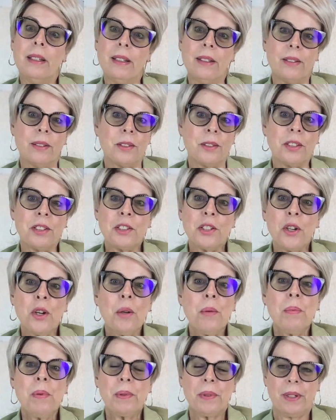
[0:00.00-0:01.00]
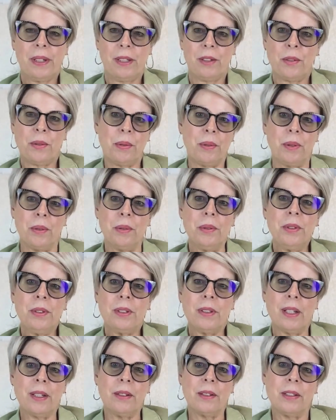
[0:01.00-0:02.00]
These are sobering truths
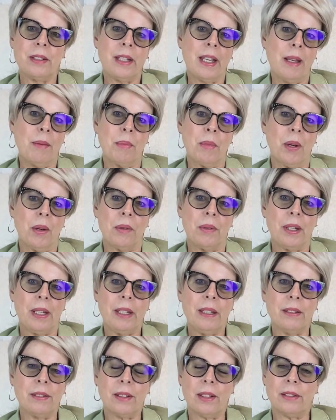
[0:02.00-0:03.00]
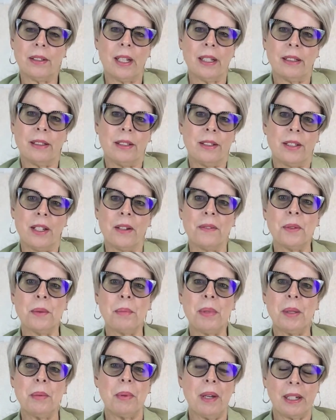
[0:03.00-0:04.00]
that your scapegoating is unlikely to ever
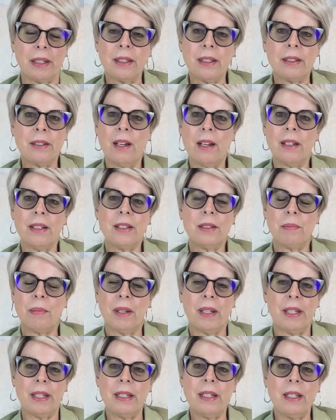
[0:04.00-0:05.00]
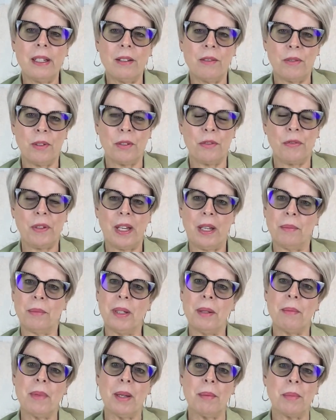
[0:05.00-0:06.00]
be recognized by any of your
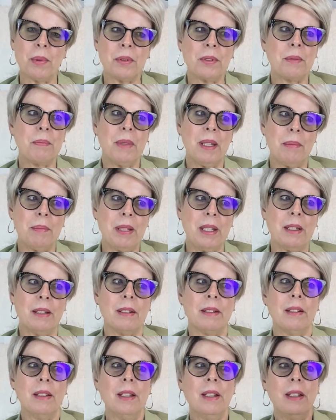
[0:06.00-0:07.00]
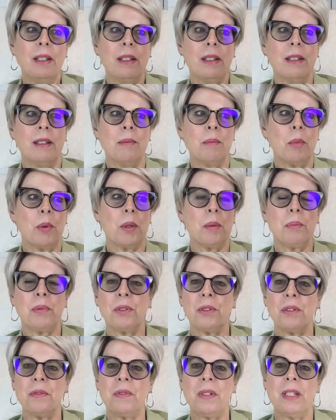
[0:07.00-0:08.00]
family members, maybe a more
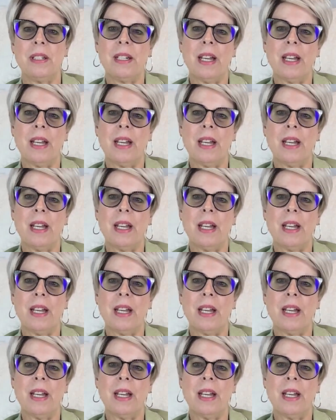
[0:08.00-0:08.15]
observed,